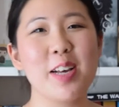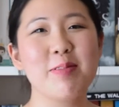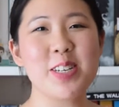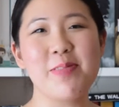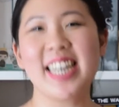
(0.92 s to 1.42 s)

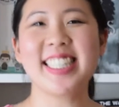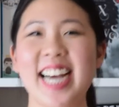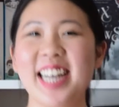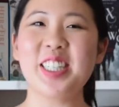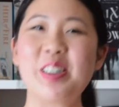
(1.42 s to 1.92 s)
welcome to my
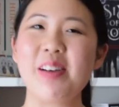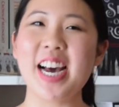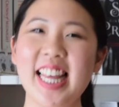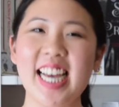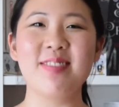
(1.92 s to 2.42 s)
channel.
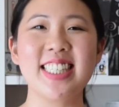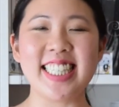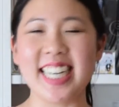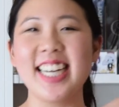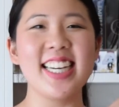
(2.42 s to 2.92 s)
My name's
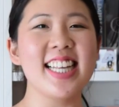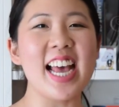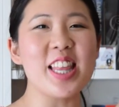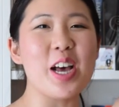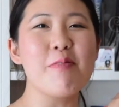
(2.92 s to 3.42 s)
Jean
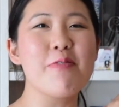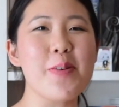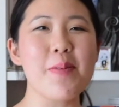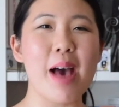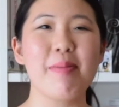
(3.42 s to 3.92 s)
and I'm
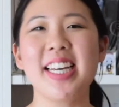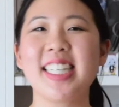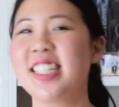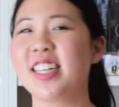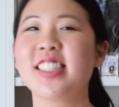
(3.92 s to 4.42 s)
from
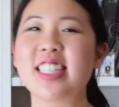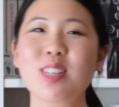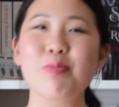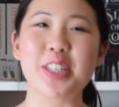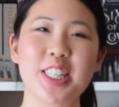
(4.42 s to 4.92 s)

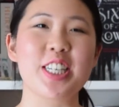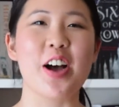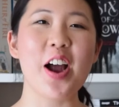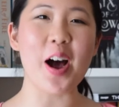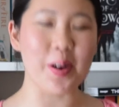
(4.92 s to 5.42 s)

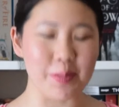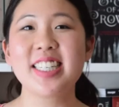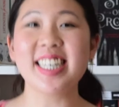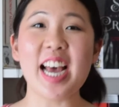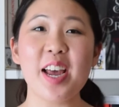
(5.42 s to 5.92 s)
happyindulgencebooks.com.
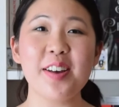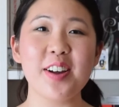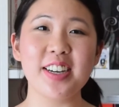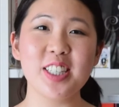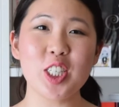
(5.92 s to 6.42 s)
Today I'm
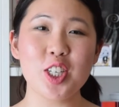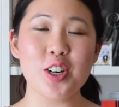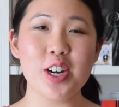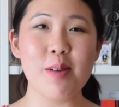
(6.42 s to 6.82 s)
going to talk